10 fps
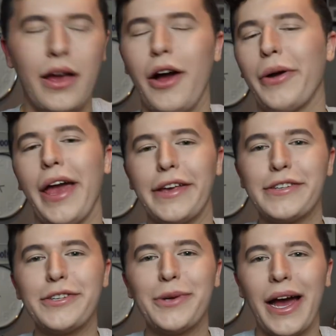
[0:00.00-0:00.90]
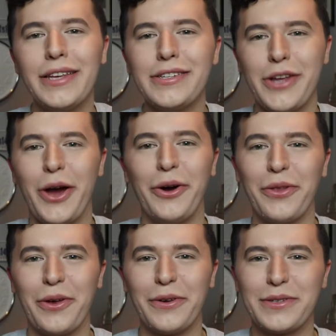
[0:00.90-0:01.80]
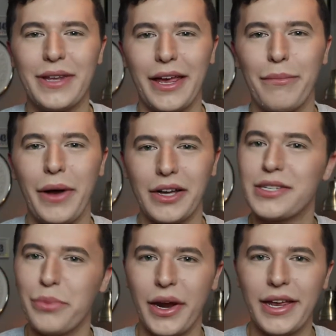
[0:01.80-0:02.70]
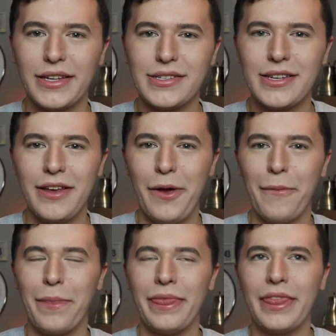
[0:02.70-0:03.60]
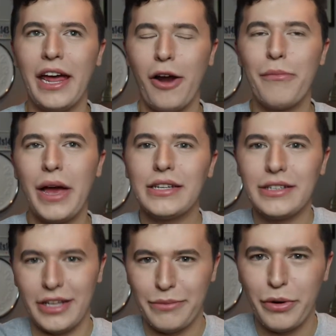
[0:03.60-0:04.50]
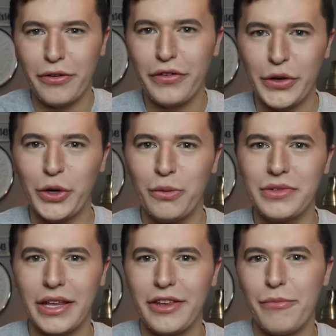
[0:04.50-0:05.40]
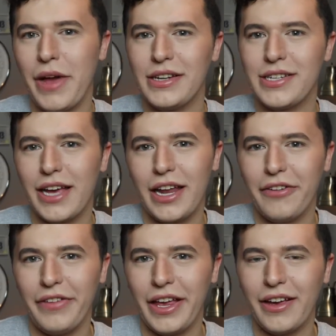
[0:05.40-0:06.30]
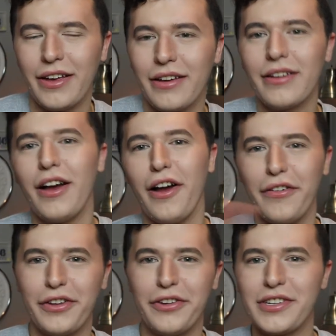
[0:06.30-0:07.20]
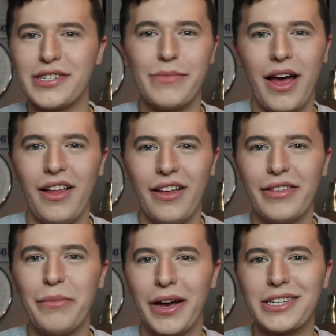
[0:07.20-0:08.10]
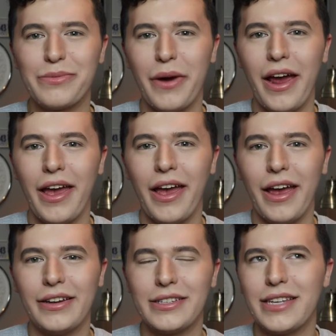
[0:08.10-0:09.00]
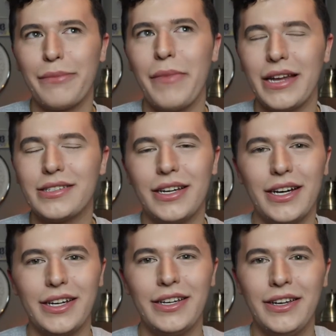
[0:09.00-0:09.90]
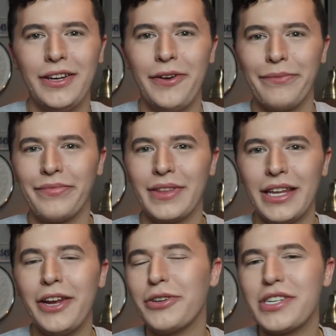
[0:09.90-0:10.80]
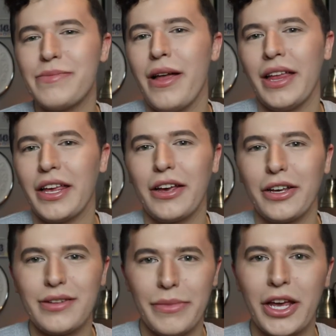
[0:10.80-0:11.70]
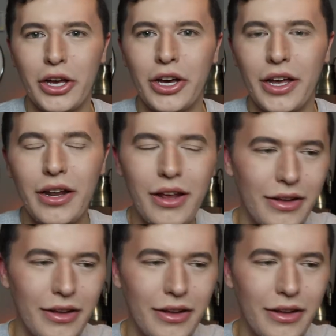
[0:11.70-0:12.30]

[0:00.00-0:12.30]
Okay, so you guys know those like bug sprays that are meant like perfumed, like they're meant to kind of like cover their smell of the bug spray, and it's like meant to, you know, just smell like something good.